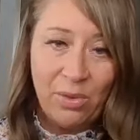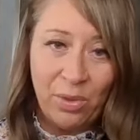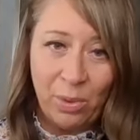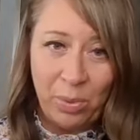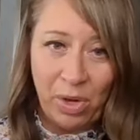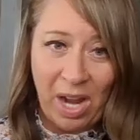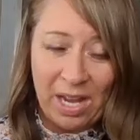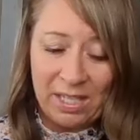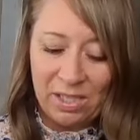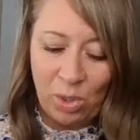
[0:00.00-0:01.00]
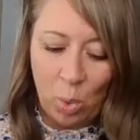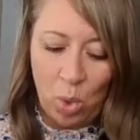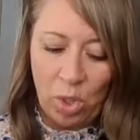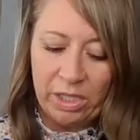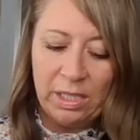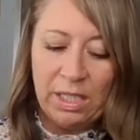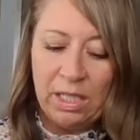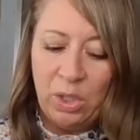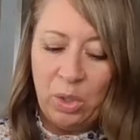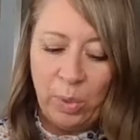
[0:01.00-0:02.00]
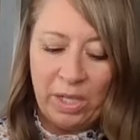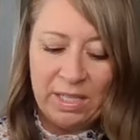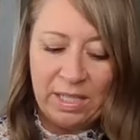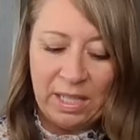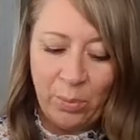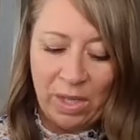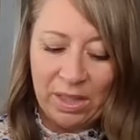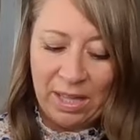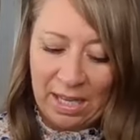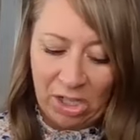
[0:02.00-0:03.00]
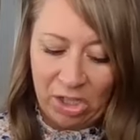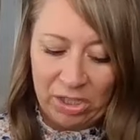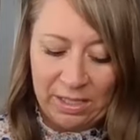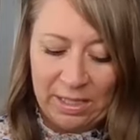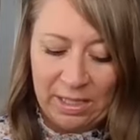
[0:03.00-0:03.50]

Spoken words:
full price or you want to get one later,